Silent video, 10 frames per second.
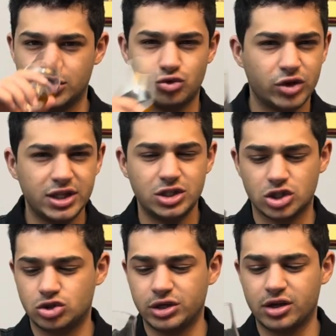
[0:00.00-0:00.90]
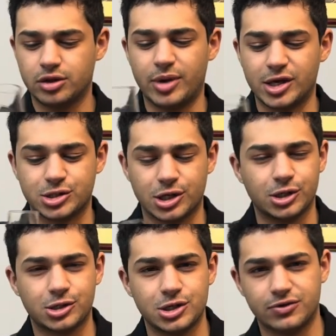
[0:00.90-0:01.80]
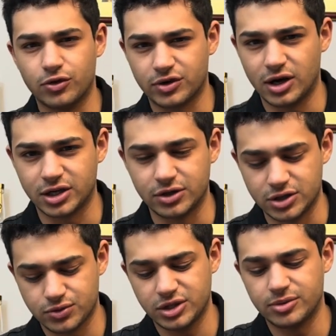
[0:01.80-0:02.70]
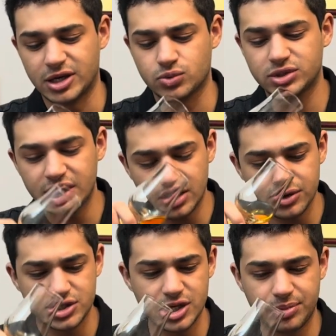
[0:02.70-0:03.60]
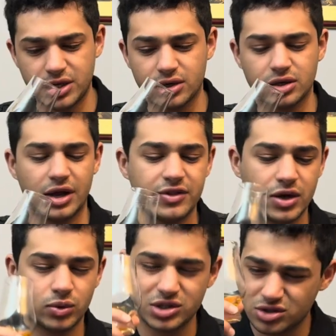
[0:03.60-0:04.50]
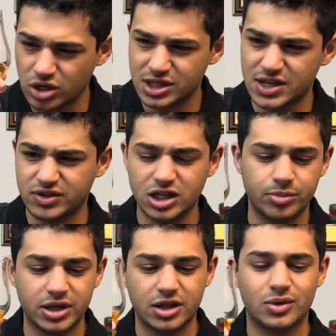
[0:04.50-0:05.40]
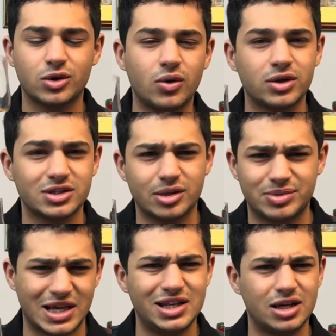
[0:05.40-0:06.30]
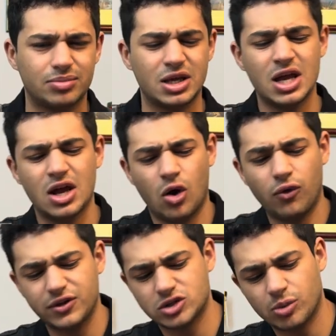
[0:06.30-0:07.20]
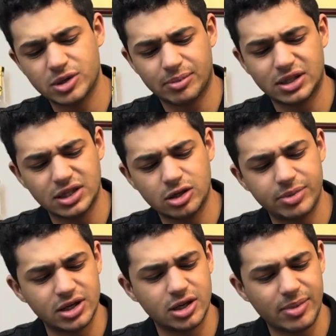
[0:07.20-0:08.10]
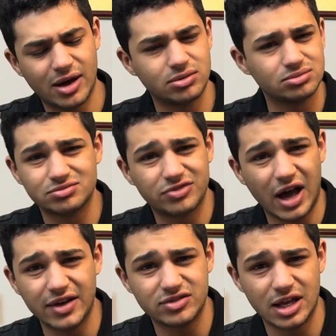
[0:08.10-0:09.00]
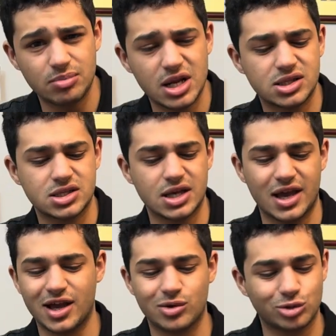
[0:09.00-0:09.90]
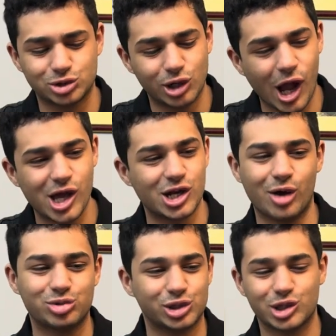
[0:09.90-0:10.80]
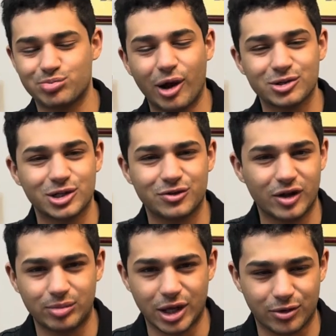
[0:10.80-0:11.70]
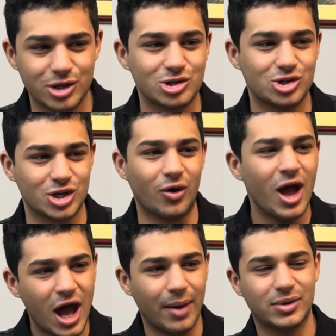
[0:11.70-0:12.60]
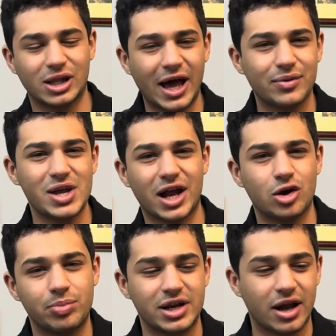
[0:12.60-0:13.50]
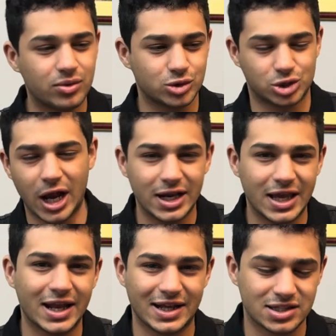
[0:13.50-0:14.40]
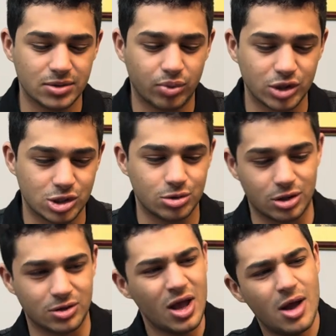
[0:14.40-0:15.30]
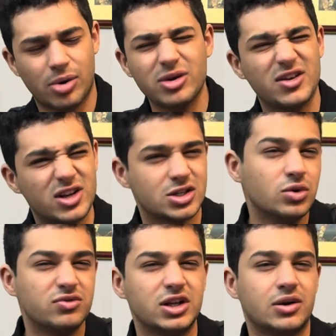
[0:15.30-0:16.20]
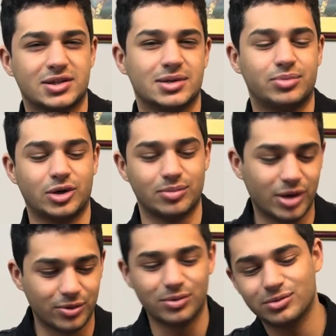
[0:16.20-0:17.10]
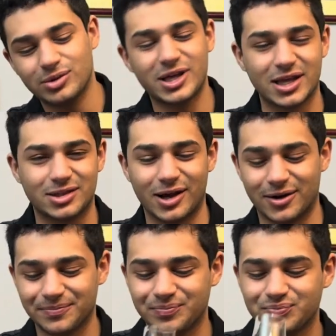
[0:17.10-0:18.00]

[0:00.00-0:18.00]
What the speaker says: Really, just drink the best. And let's see if Hover Hawk here is really the best. We'll take another sip here, and then we'll try to save a little bit, and then we'll go on to the Obtainium. Hopefully it's opened up a little bit in about 5-10 minutes, and we'll try it. I'm sure this bottle is going to develop like crazy, so I'm glad we got it open now, and we'll try it again at some point soon, and probably give it its own video at some point, but we'll get there.